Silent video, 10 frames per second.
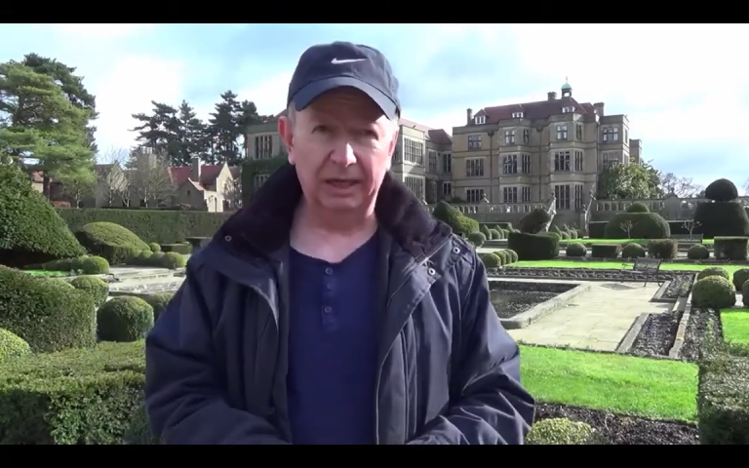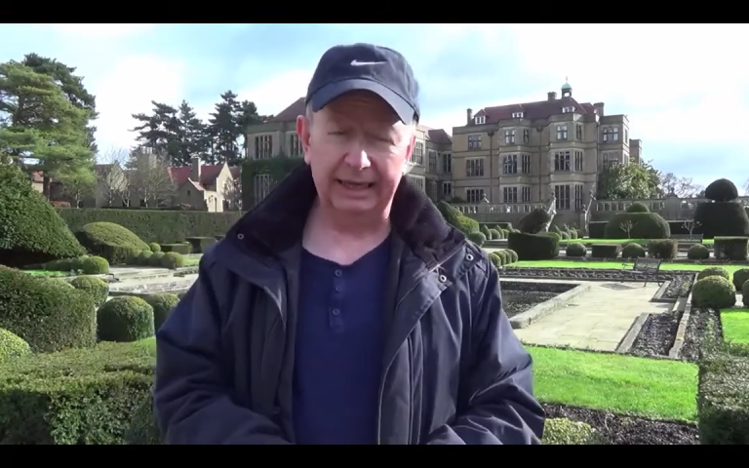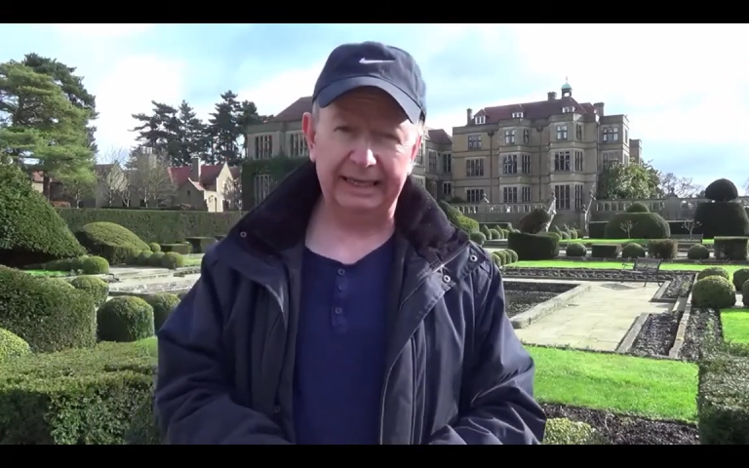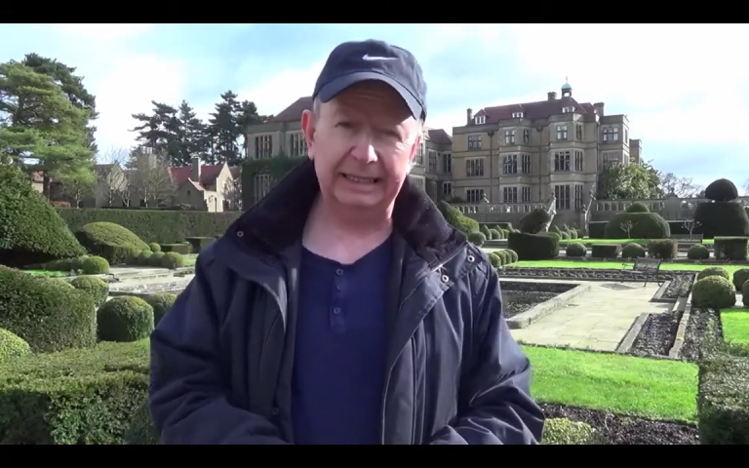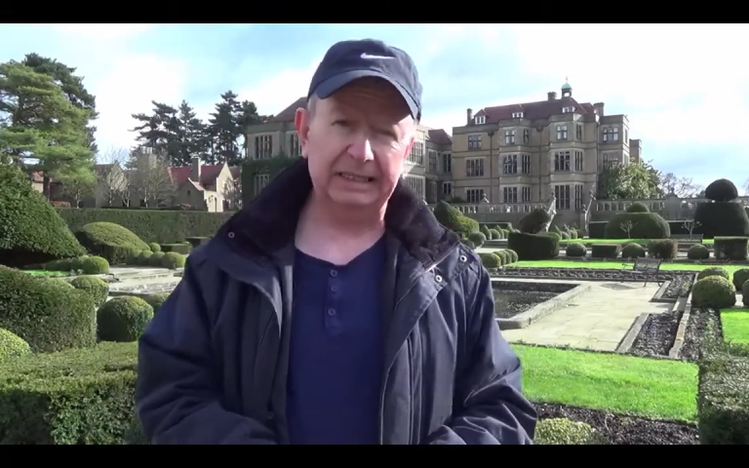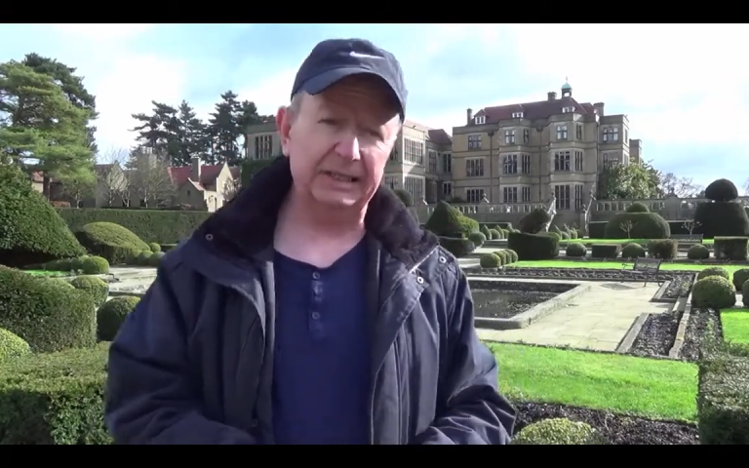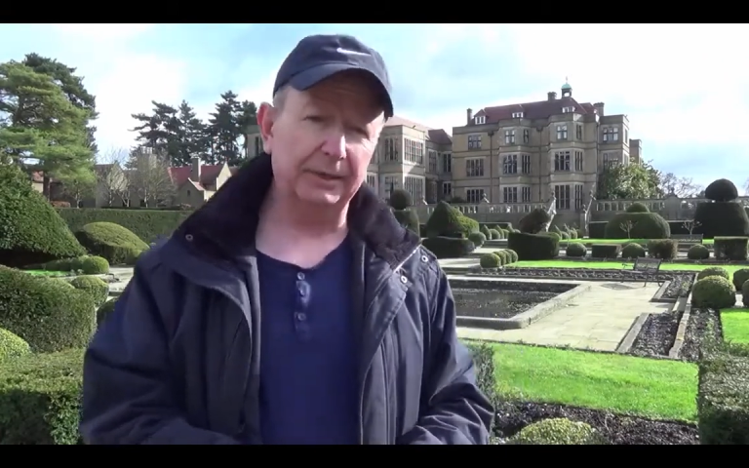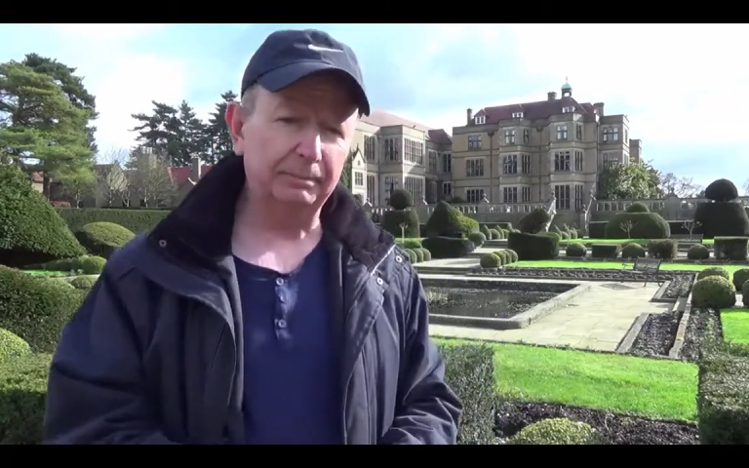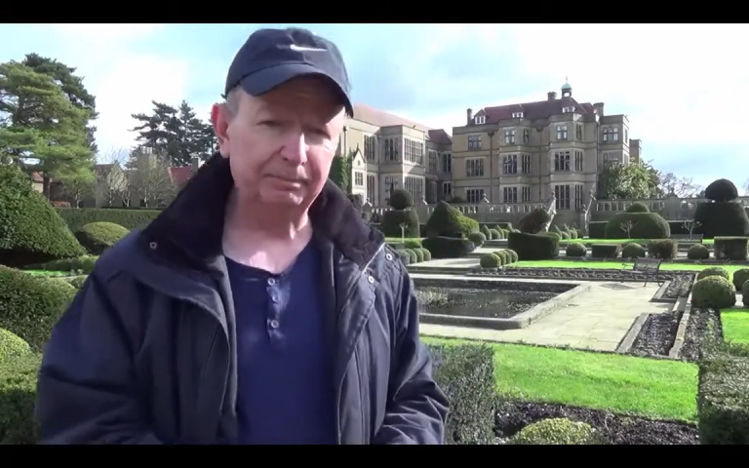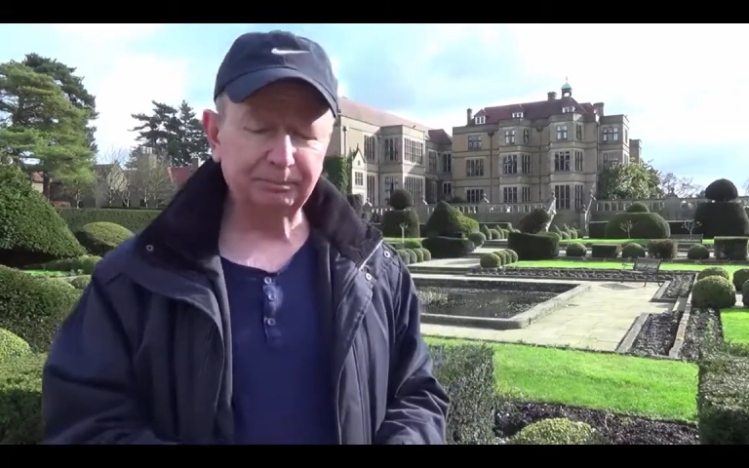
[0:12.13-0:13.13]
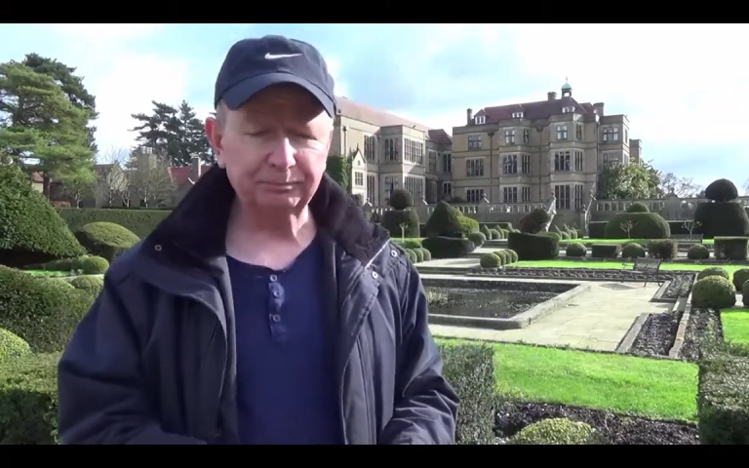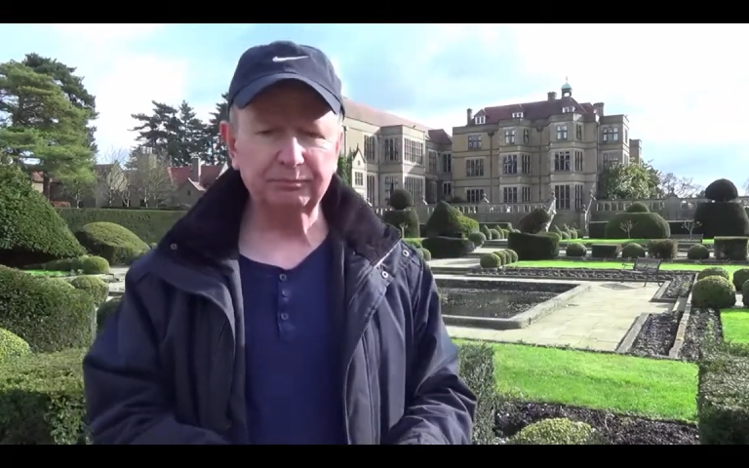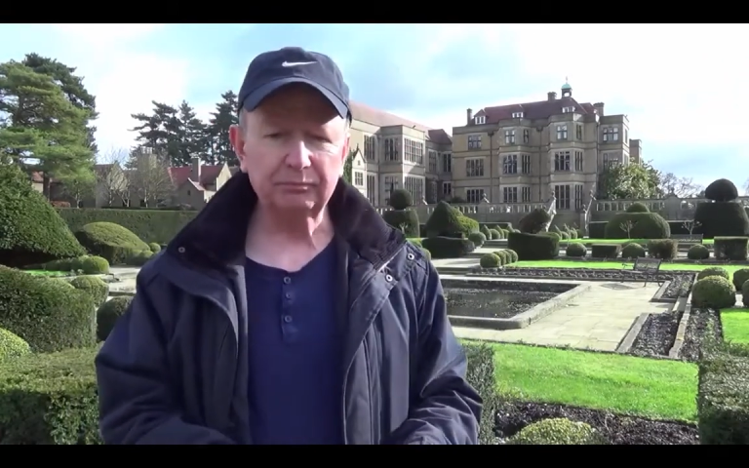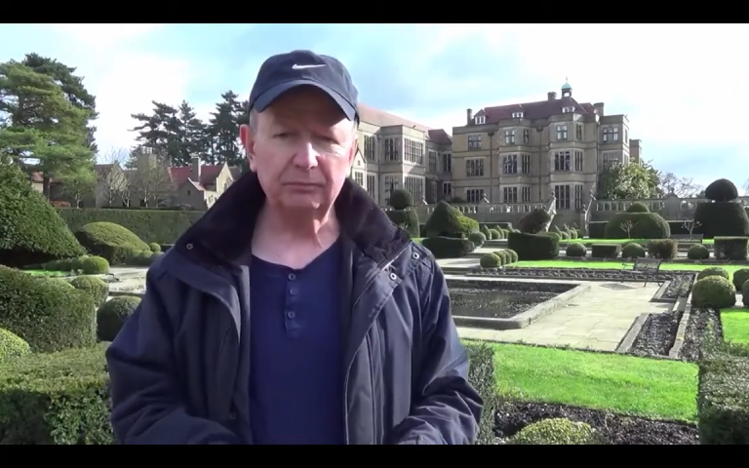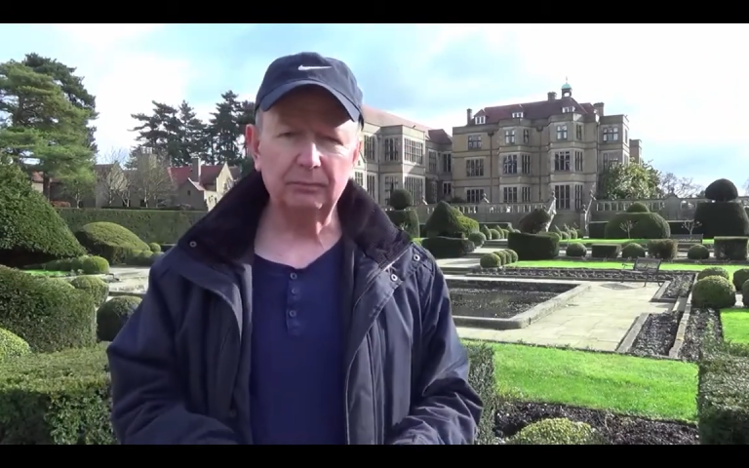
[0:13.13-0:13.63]
And
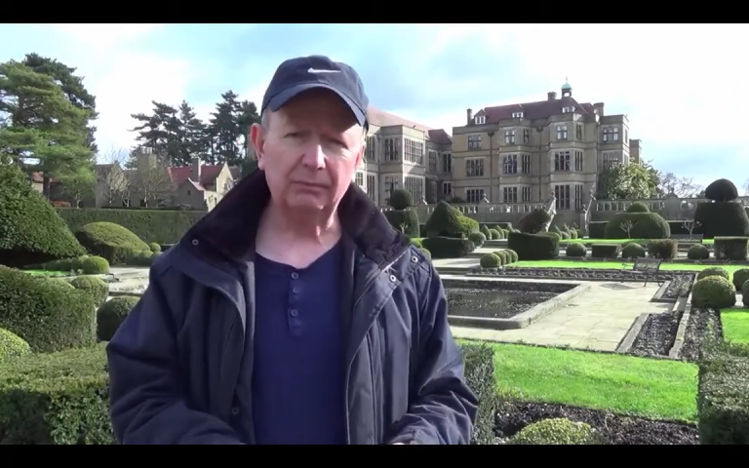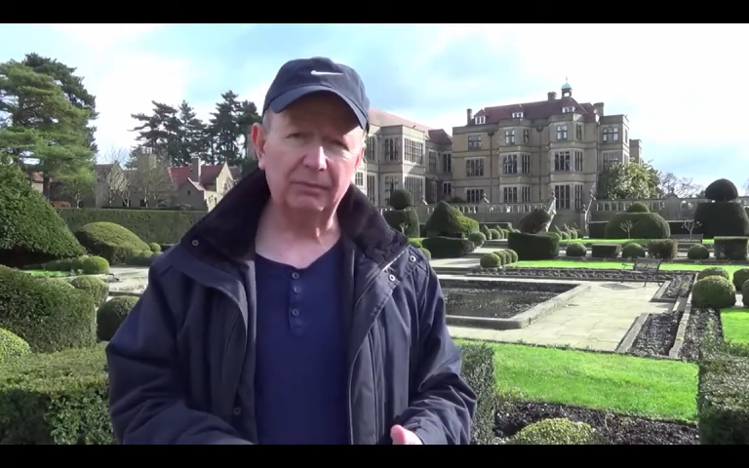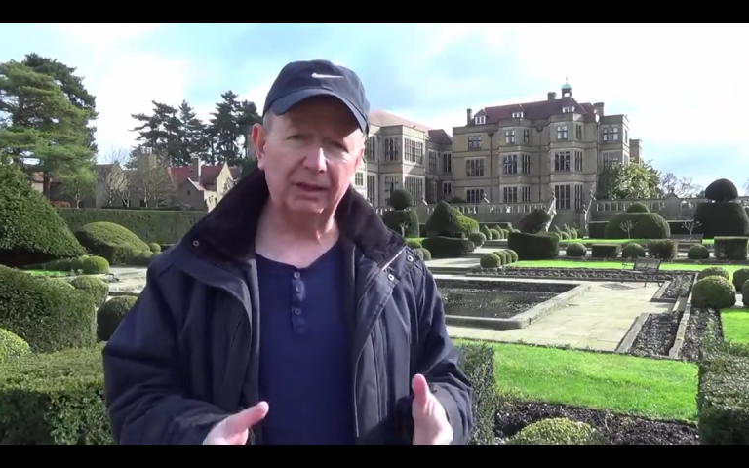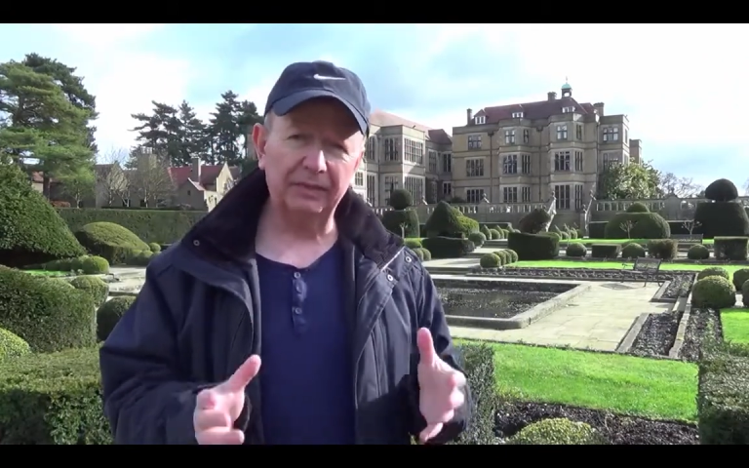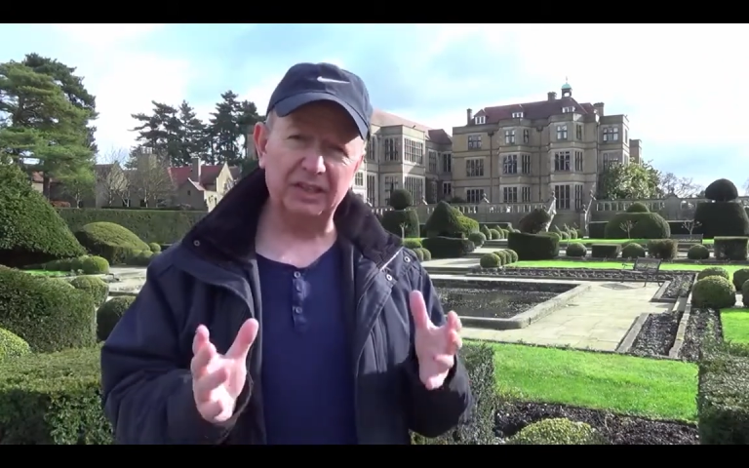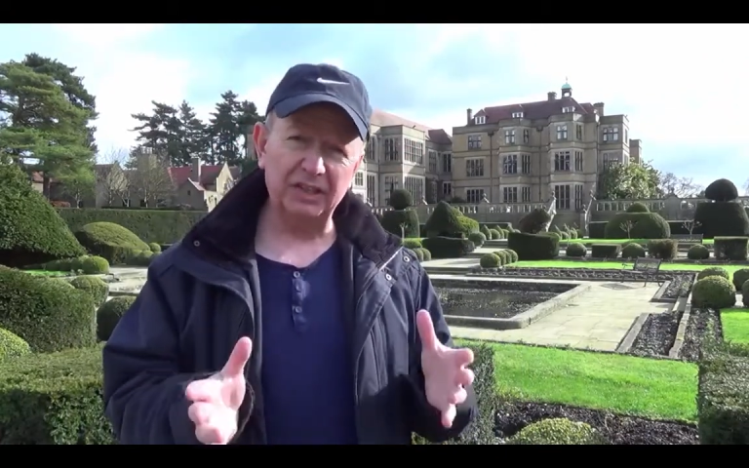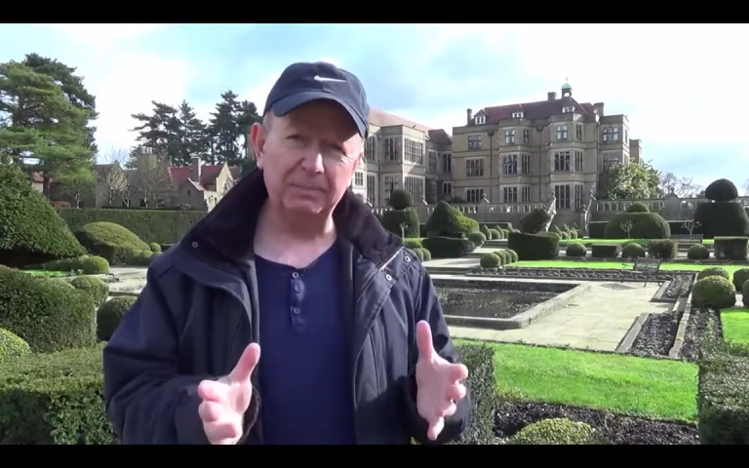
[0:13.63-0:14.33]
this